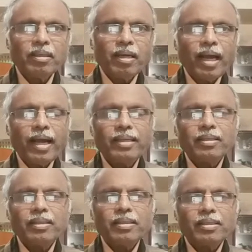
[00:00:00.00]
And
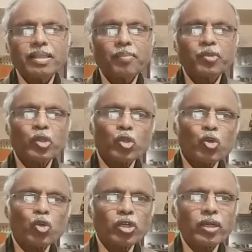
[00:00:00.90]

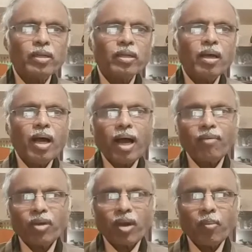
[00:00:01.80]
substitution
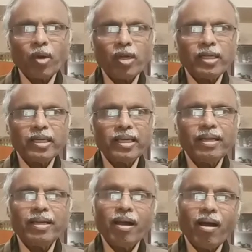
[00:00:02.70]
of commodity
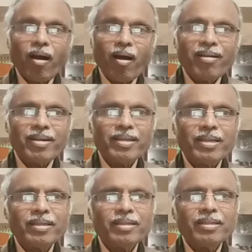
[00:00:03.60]

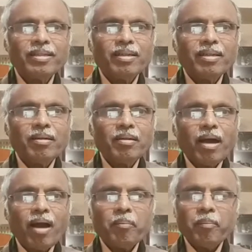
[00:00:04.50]
order
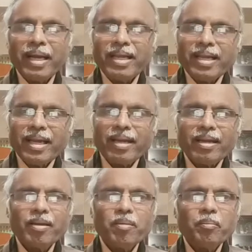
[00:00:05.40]
buyer
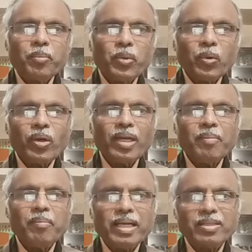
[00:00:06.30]
purely
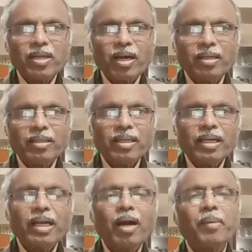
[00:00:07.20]
based on
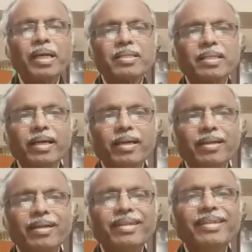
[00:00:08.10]
commercial
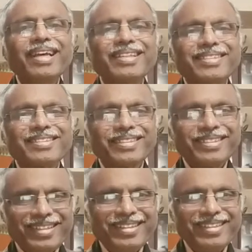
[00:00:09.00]

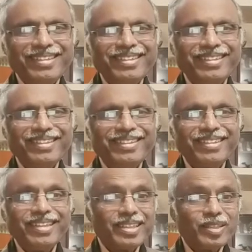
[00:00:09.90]
necessity.
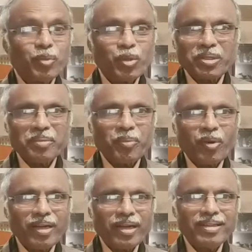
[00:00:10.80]
That is most
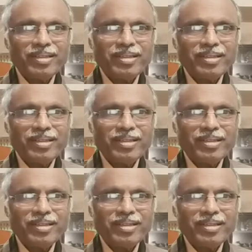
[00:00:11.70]
important.